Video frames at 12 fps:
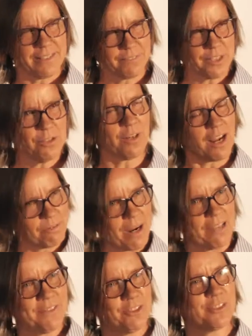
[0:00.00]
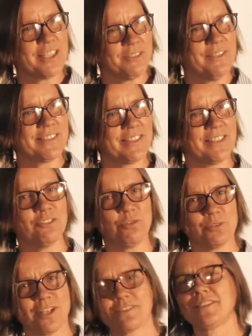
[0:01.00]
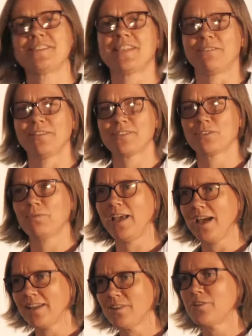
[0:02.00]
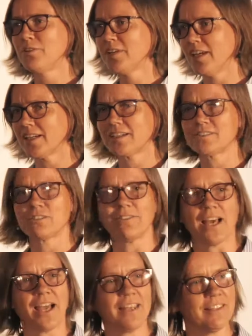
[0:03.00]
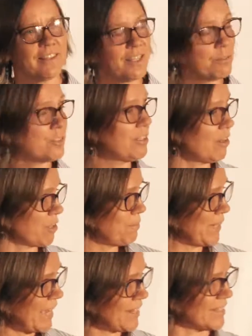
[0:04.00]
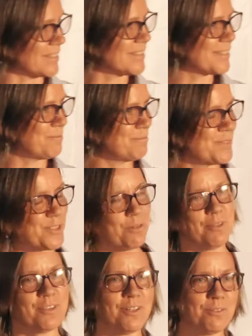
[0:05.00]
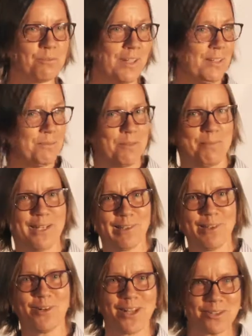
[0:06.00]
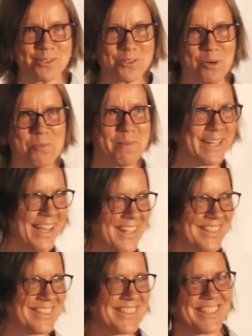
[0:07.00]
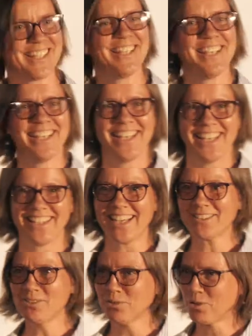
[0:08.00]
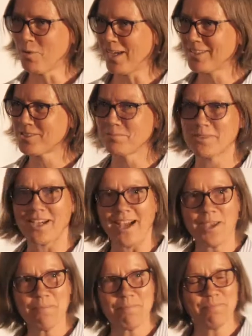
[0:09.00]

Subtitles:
Arriving to St. Vincent in 2007, so we had 30 acres of land and there was a lot of bananas. So we thought, well, we better learn how to grow bananas. And that took quite some time.